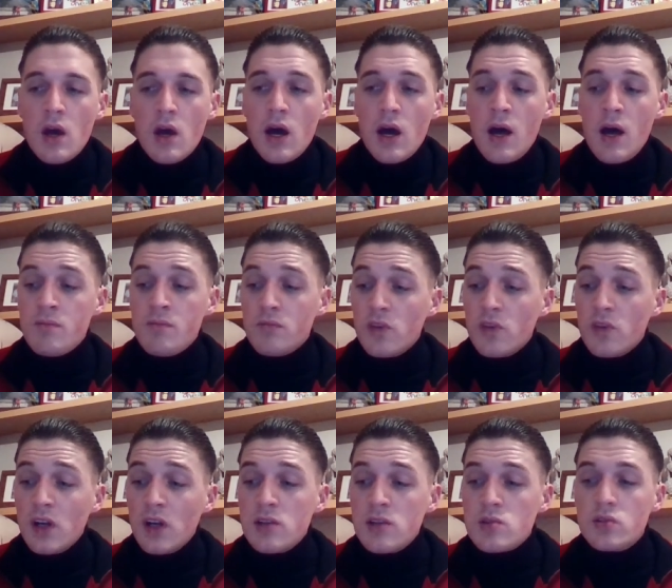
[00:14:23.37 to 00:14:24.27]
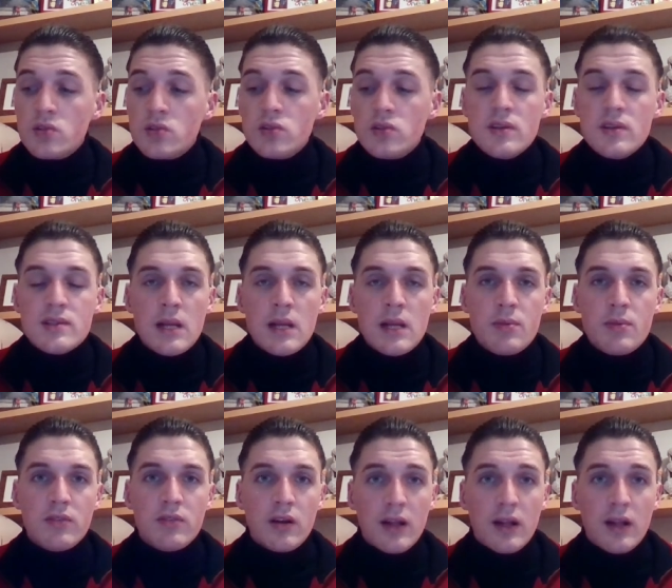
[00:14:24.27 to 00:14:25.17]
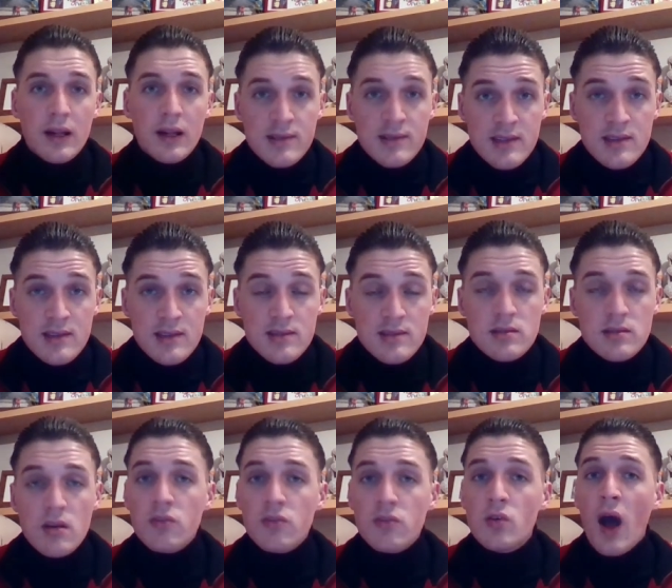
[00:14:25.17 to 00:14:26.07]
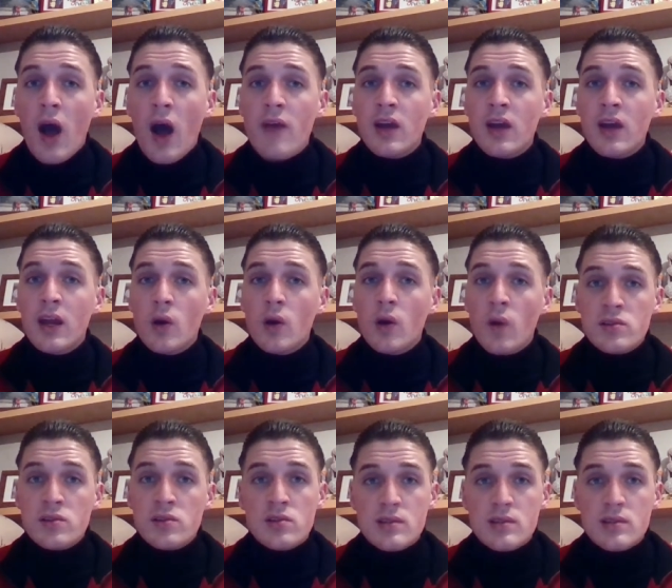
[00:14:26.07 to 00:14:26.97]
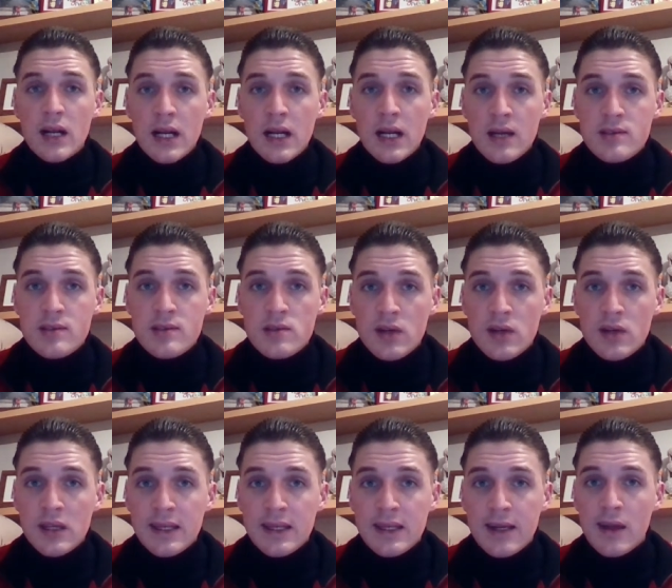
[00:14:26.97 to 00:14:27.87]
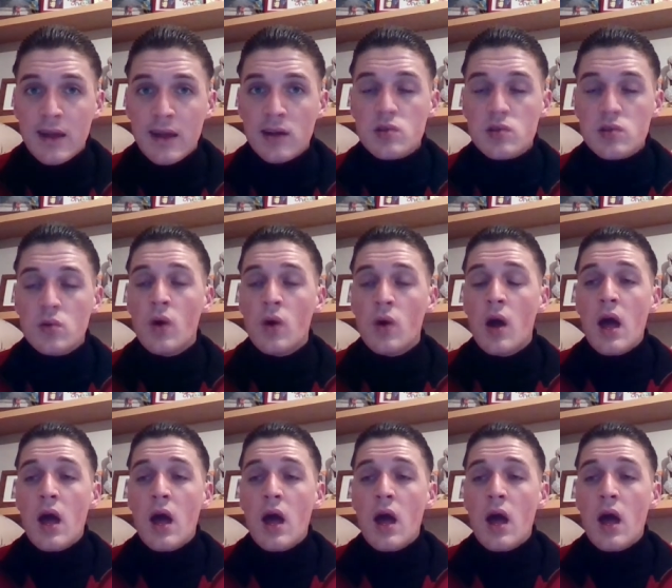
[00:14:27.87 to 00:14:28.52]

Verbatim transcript: Um, really enjoyed doing this clipping around glasses, so if you're having any questions in glasses or anything like that at all,